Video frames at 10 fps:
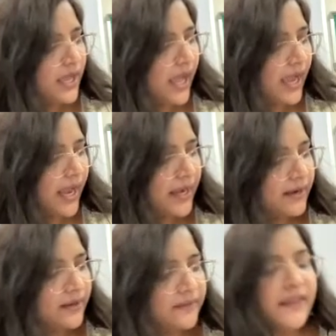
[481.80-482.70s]

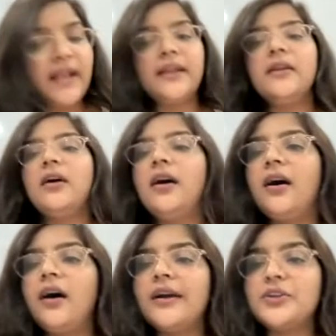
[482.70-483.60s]
and then
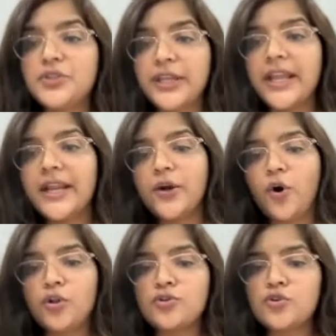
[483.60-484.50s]
uh, trade
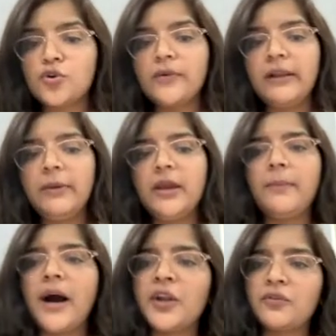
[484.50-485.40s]
also will be a
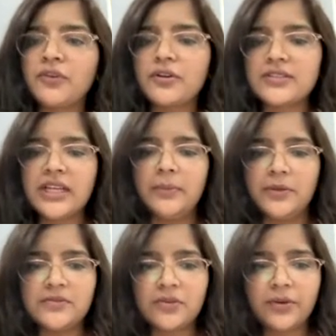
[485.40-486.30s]
part of your
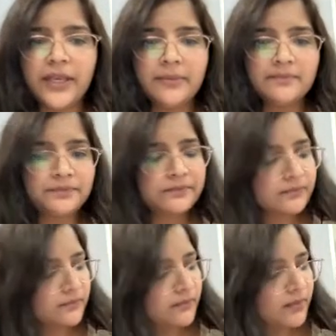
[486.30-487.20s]
syllabus okay
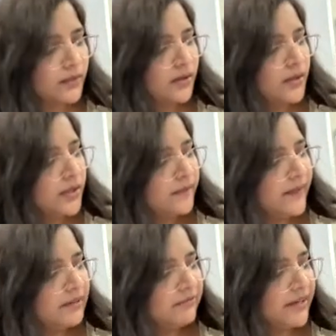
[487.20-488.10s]

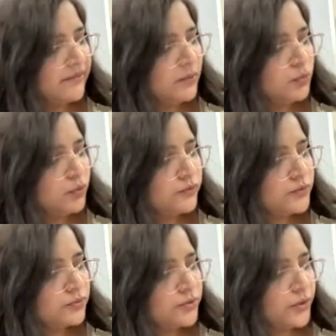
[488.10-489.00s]
then when we move
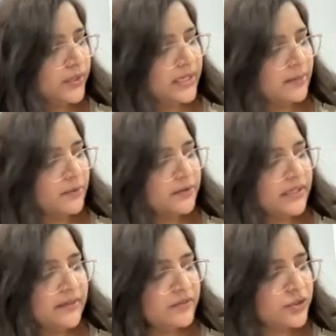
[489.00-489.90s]
to unit number
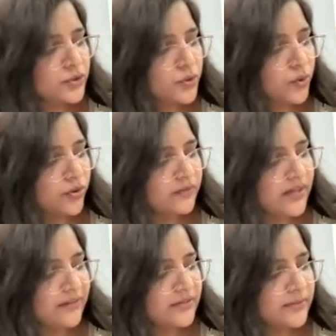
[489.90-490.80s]
three which is role of
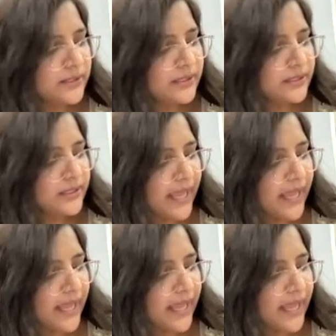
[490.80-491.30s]
government